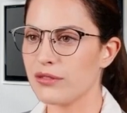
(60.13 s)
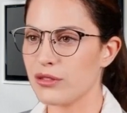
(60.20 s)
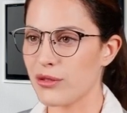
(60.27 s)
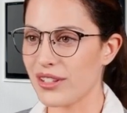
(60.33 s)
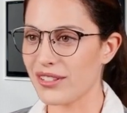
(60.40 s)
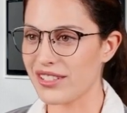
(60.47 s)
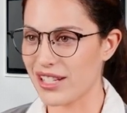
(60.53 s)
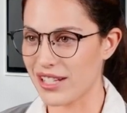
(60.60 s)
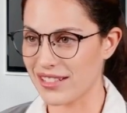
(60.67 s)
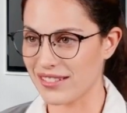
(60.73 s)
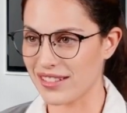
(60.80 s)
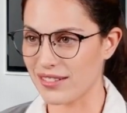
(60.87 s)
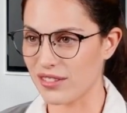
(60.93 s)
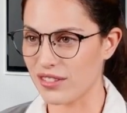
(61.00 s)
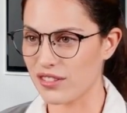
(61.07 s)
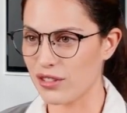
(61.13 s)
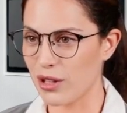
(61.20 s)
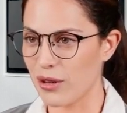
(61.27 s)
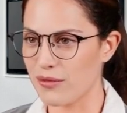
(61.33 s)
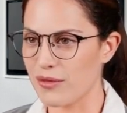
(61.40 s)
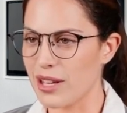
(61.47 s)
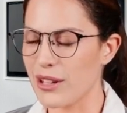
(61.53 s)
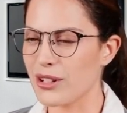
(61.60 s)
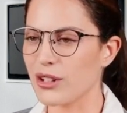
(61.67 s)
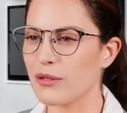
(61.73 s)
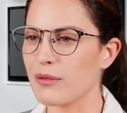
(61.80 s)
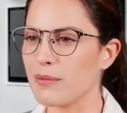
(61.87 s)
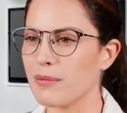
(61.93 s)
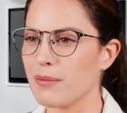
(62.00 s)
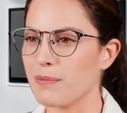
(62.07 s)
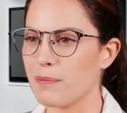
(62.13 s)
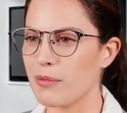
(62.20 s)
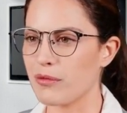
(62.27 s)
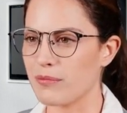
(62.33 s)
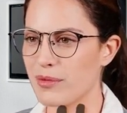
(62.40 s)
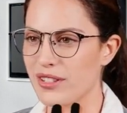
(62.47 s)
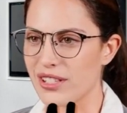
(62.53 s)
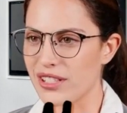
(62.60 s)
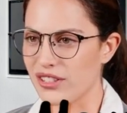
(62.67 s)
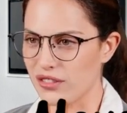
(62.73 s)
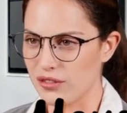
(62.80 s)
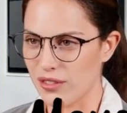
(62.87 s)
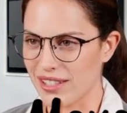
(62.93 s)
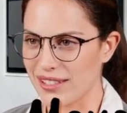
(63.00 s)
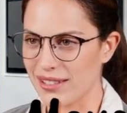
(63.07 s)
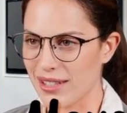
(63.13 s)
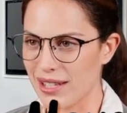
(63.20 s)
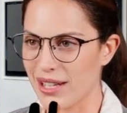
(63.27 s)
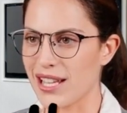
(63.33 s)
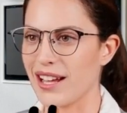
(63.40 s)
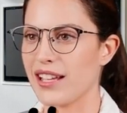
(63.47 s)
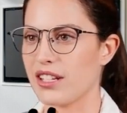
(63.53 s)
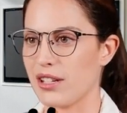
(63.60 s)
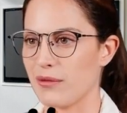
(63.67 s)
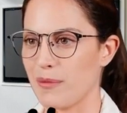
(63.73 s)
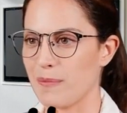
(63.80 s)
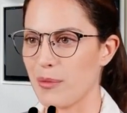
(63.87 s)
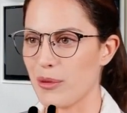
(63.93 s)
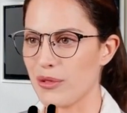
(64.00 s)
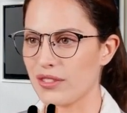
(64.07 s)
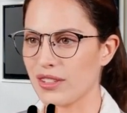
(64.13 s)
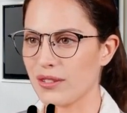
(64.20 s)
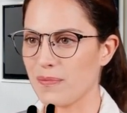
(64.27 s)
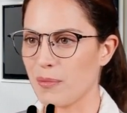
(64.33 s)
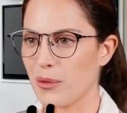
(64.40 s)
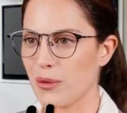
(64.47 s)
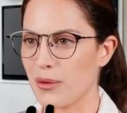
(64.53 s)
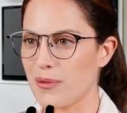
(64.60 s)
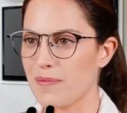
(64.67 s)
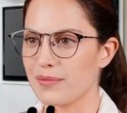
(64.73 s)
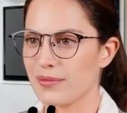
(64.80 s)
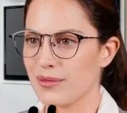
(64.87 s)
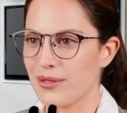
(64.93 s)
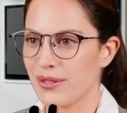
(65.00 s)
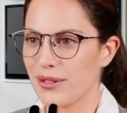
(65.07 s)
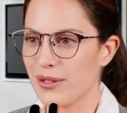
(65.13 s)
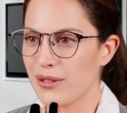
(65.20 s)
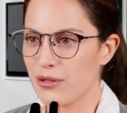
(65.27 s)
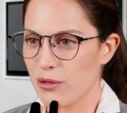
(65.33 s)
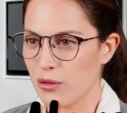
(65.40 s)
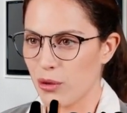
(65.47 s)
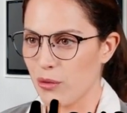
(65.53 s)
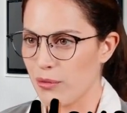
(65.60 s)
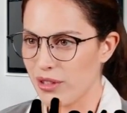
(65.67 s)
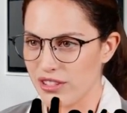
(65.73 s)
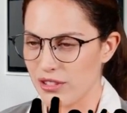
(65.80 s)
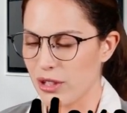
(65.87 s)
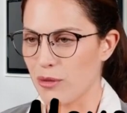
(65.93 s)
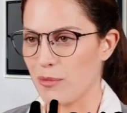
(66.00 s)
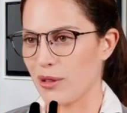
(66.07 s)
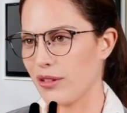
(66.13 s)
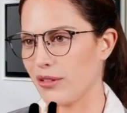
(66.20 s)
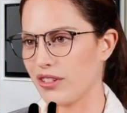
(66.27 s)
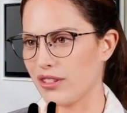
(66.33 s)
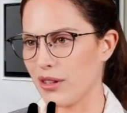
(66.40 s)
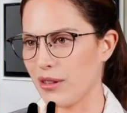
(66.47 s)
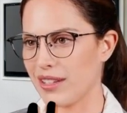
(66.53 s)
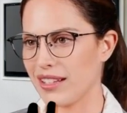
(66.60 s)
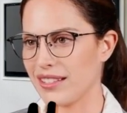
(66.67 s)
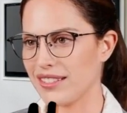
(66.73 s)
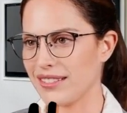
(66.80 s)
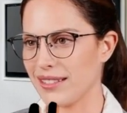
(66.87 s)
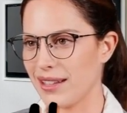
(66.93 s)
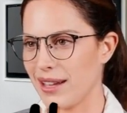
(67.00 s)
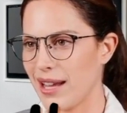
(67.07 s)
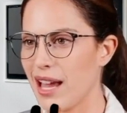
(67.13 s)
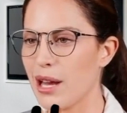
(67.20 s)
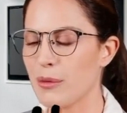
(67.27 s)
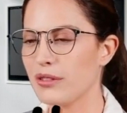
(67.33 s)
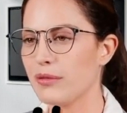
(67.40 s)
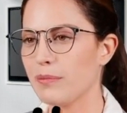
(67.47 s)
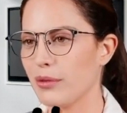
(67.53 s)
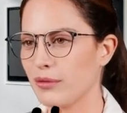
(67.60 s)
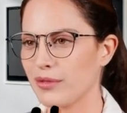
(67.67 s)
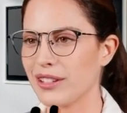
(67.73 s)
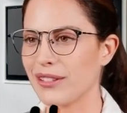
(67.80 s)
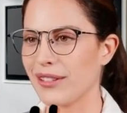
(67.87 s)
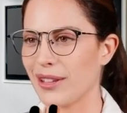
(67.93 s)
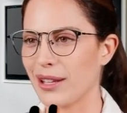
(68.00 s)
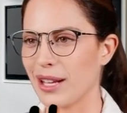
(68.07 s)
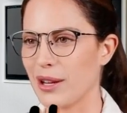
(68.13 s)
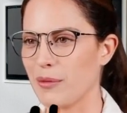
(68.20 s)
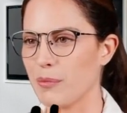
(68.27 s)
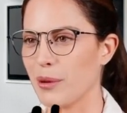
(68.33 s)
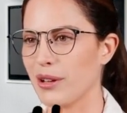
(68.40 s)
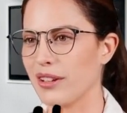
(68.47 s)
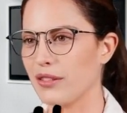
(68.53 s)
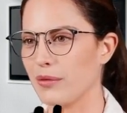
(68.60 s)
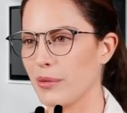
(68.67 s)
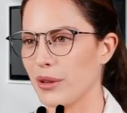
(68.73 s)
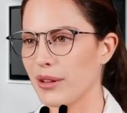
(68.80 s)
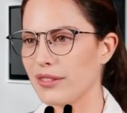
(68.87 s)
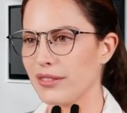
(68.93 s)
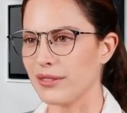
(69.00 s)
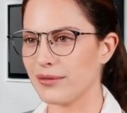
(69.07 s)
you insights into stock value, movement history, aging reports, and more. You'll always know where your stock is, how it's moving, and what it's worth.